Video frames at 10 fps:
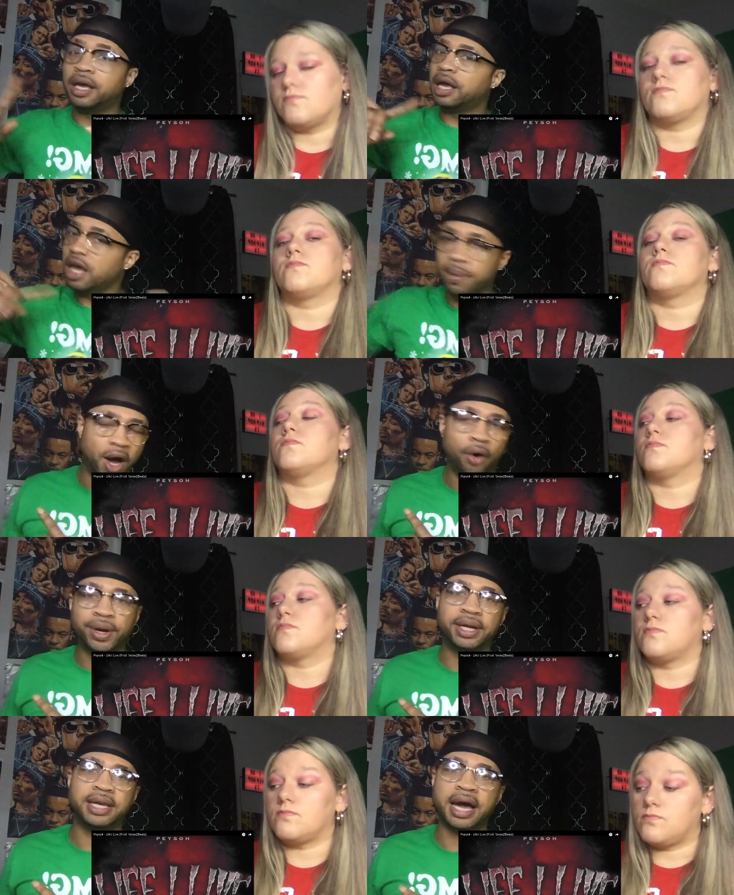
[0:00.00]
Speaker 1: He be
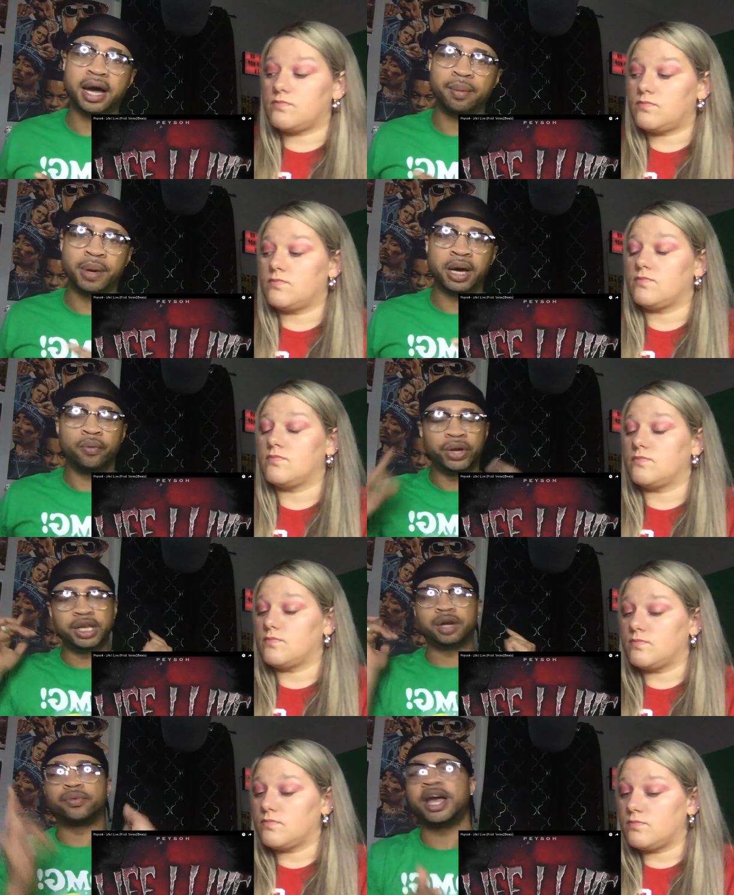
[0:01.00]
holding it down, man. We
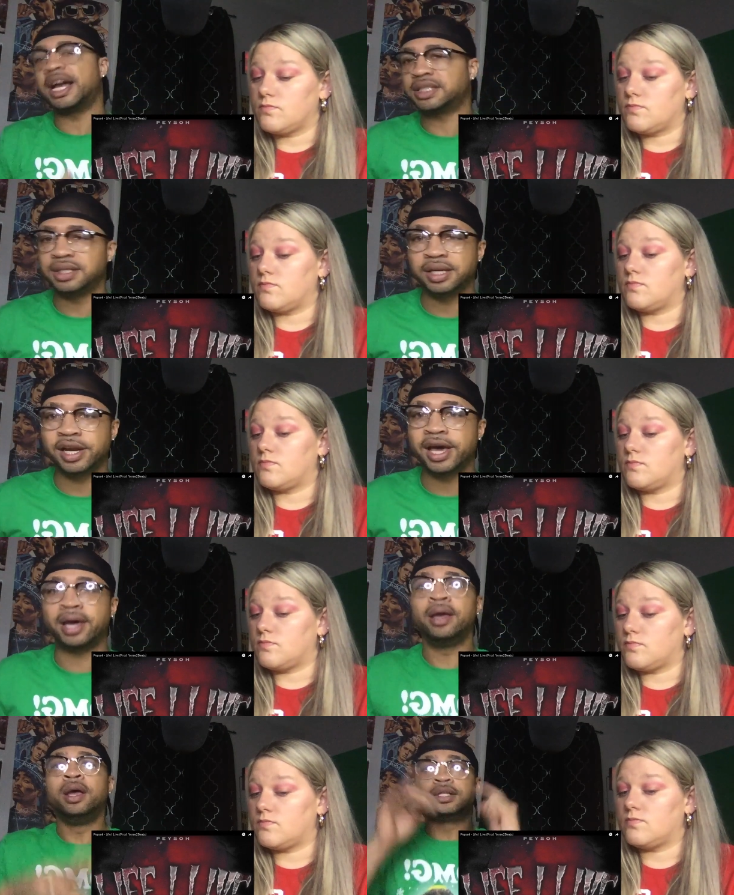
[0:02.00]
did a reaction to
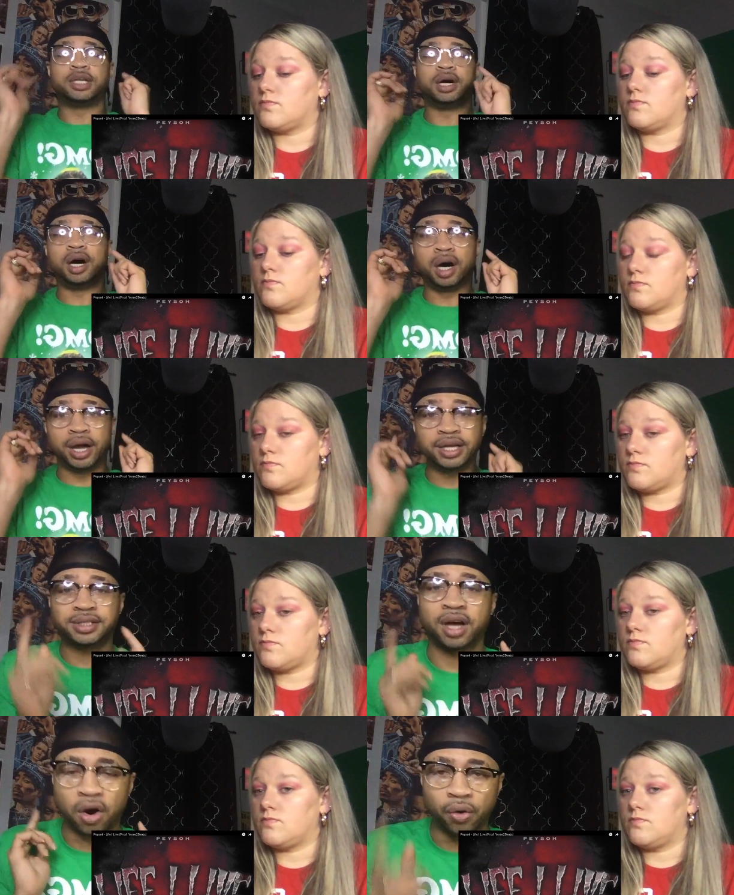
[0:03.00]
that. To uh, his
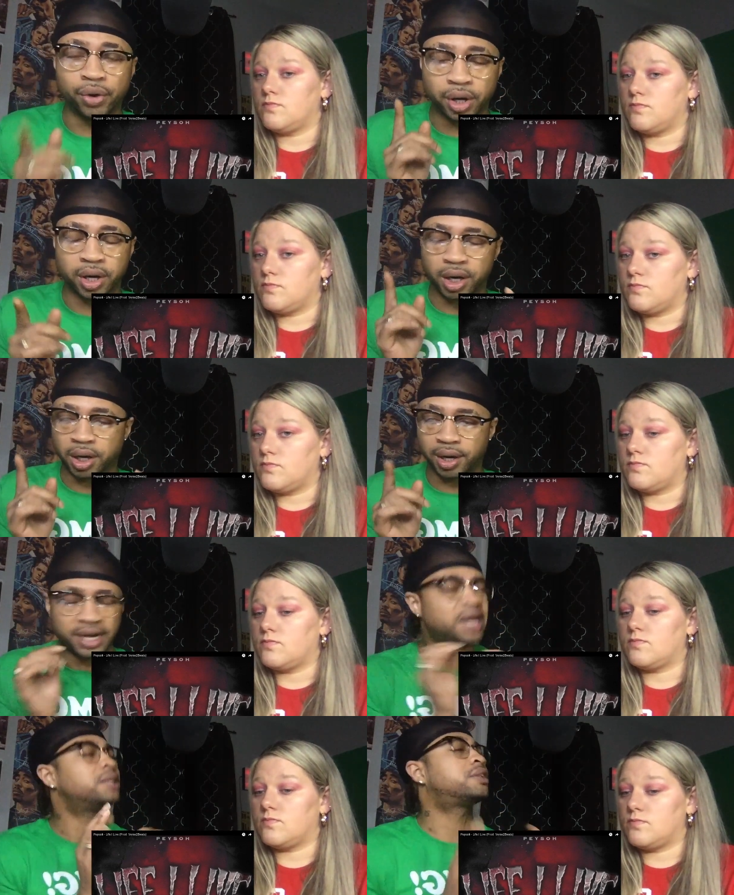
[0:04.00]
older, uh,
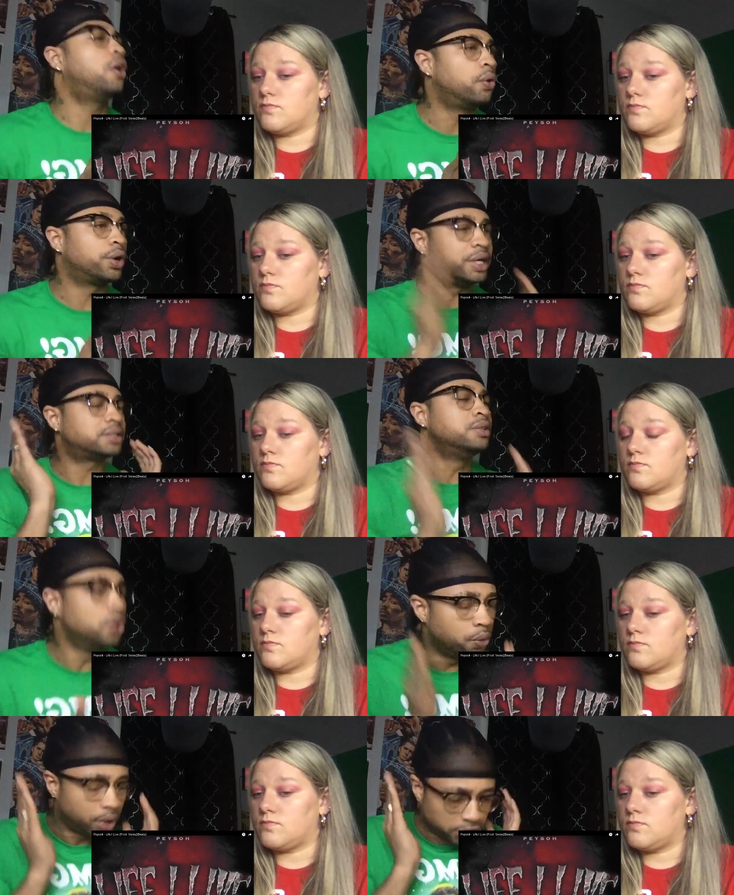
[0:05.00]
not his older, his
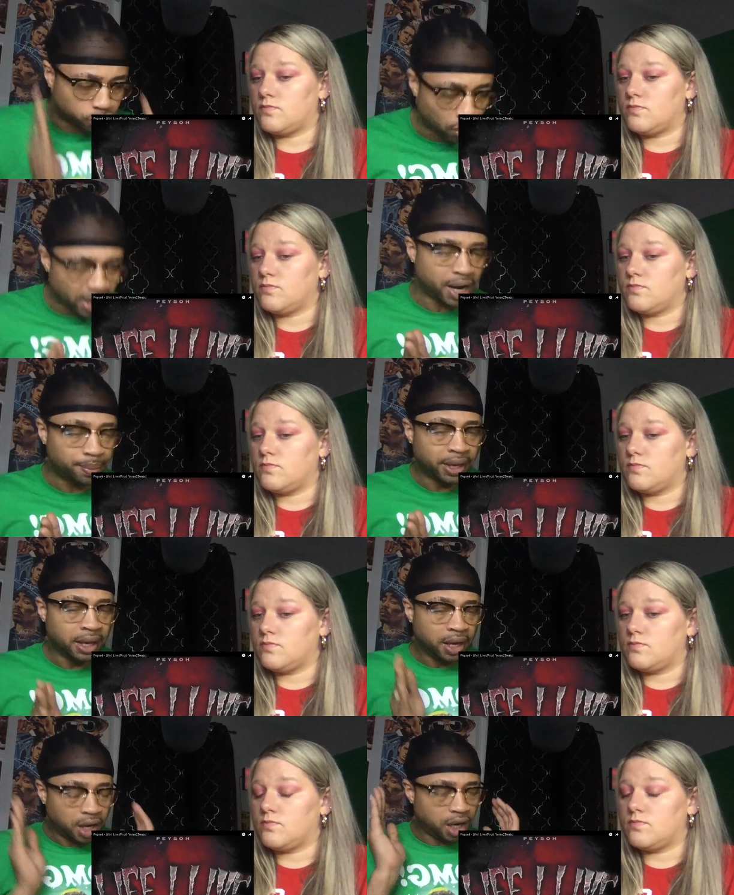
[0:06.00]
newer drop
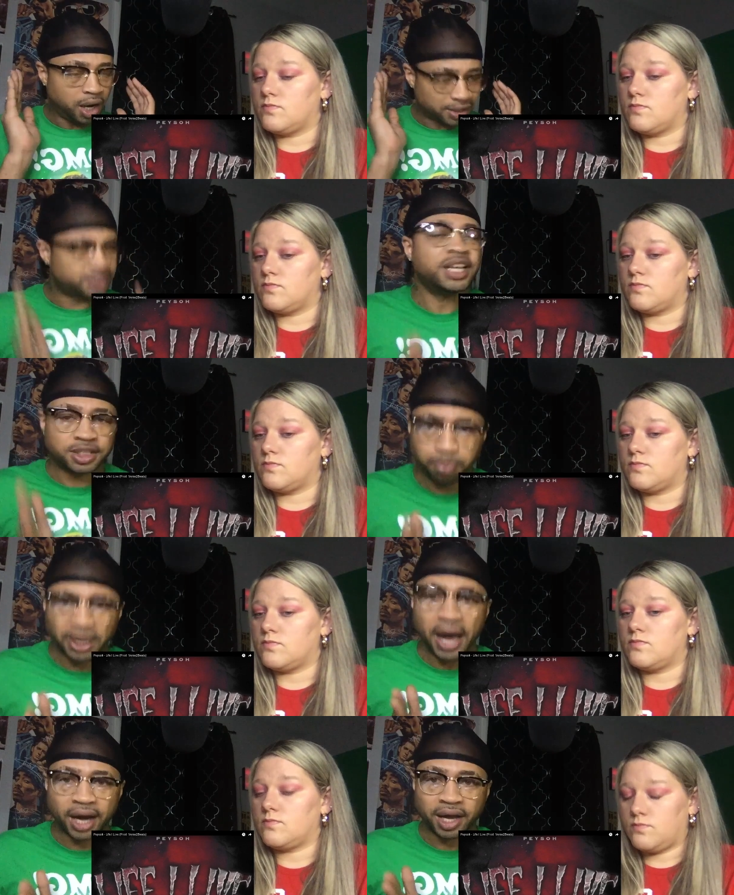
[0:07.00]
uh, six
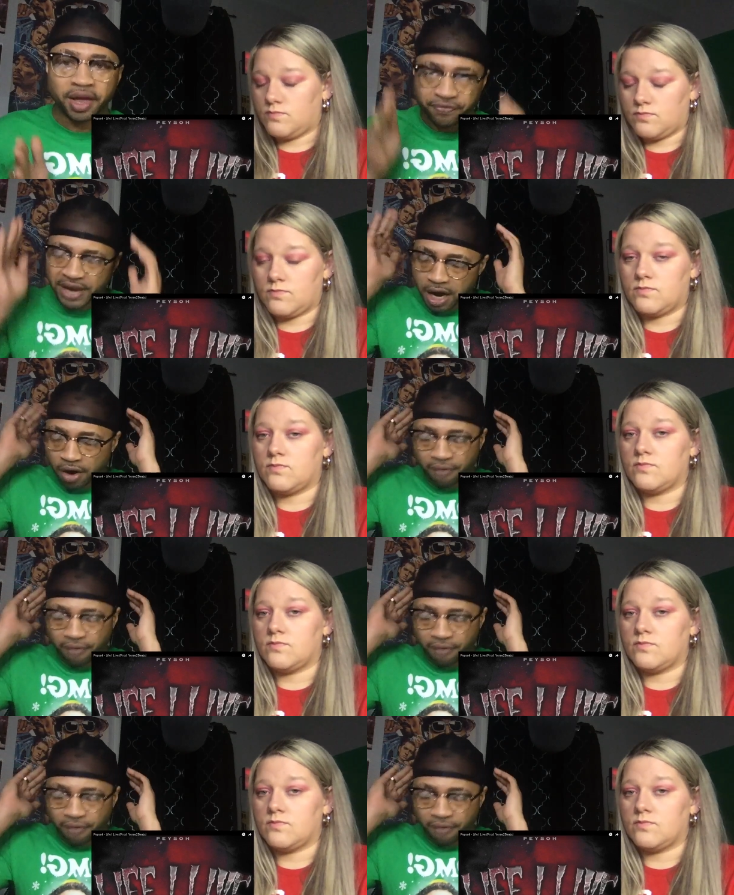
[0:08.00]
block. If y'all